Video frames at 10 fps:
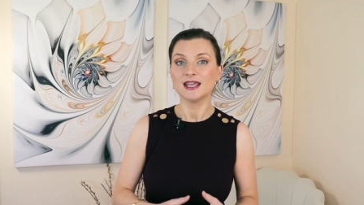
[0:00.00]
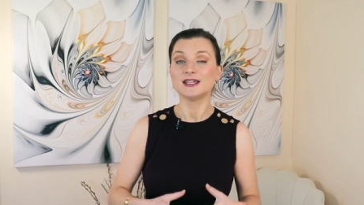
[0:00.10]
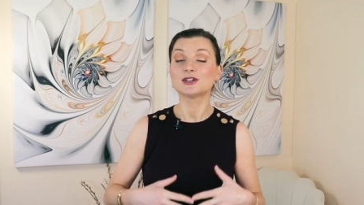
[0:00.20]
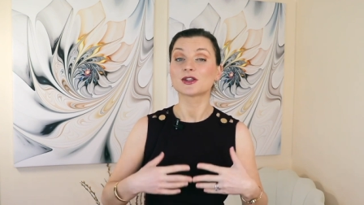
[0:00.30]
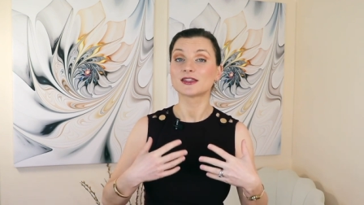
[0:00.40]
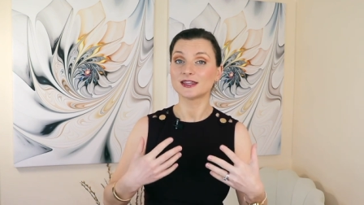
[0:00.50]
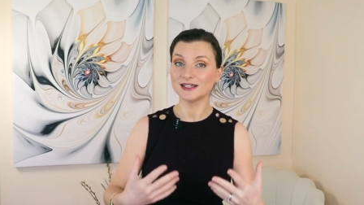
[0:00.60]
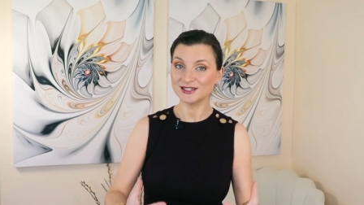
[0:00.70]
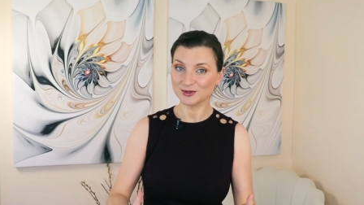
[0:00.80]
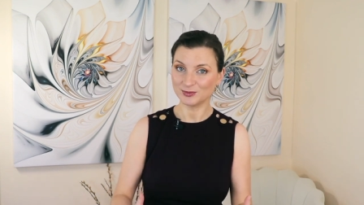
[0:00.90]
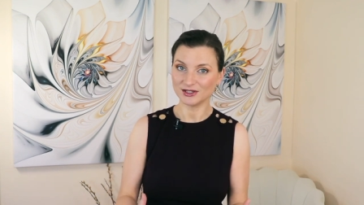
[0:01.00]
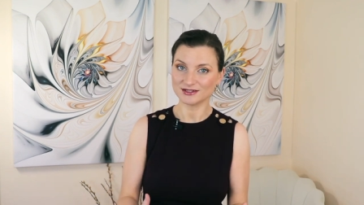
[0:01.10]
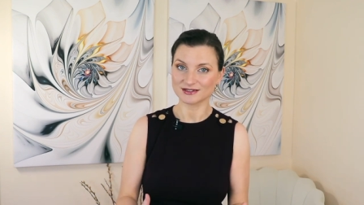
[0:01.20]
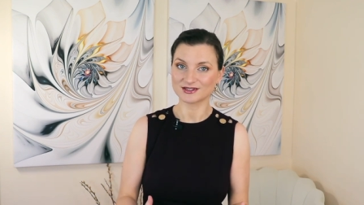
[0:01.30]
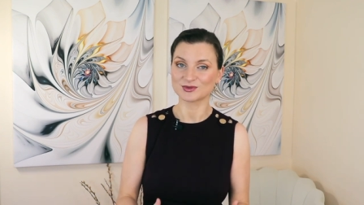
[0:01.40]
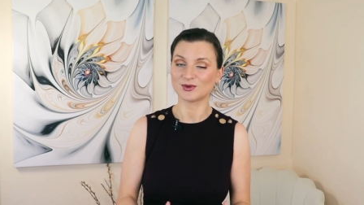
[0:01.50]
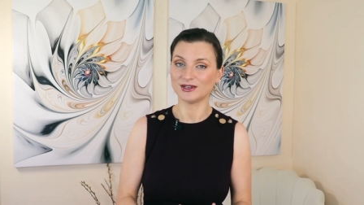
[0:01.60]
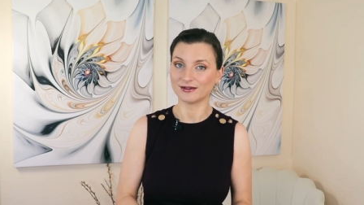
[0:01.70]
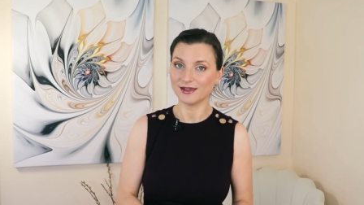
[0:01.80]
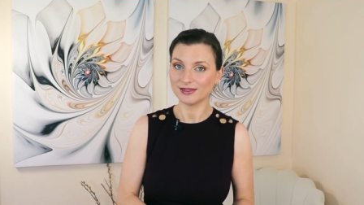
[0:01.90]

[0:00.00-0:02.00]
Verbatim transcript: and authentic pieces when you get